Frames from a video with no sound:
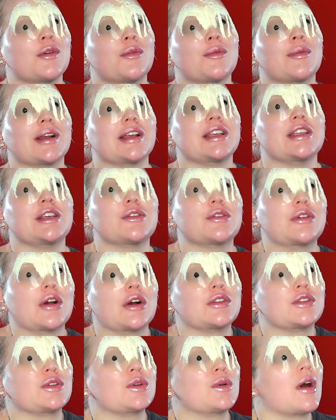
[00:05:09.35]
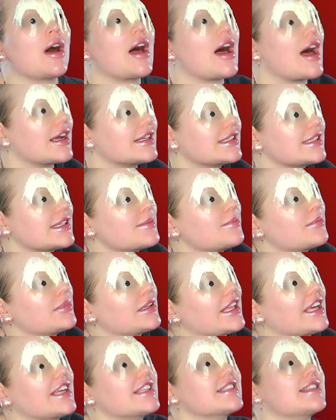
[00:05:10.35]
where you go to haunted
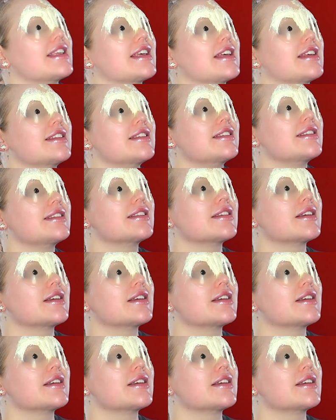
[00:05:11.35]
places.